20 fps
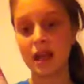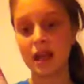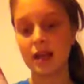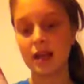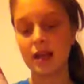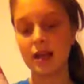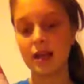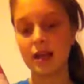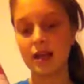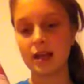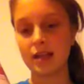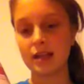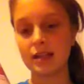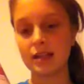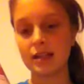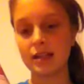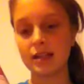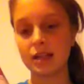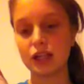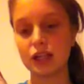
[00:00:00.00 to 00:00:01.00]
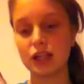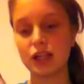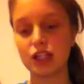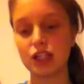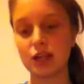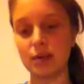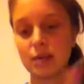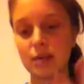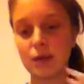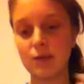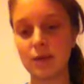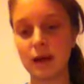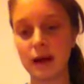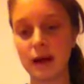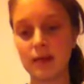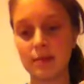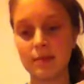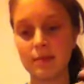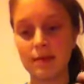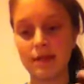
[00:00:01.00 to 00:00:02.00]
and it's Shimmer
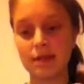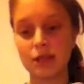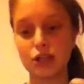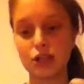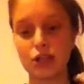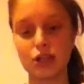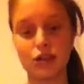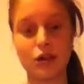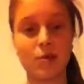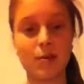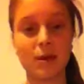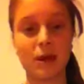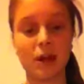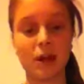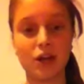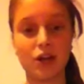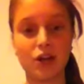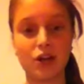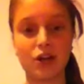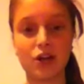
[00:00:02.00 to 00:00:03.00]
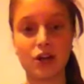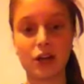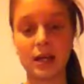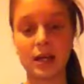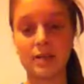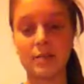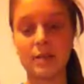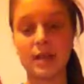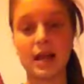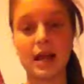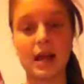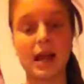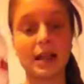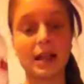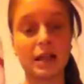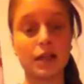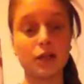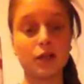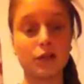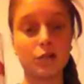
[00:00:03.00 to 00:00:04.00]
Body Mist and Strawberry Cream, and I
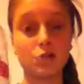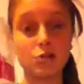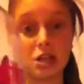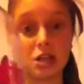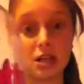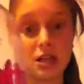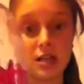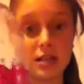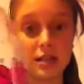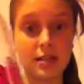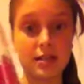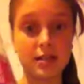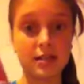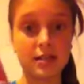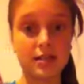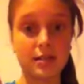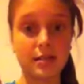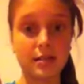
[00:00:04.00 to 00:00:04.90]
got this from Justice.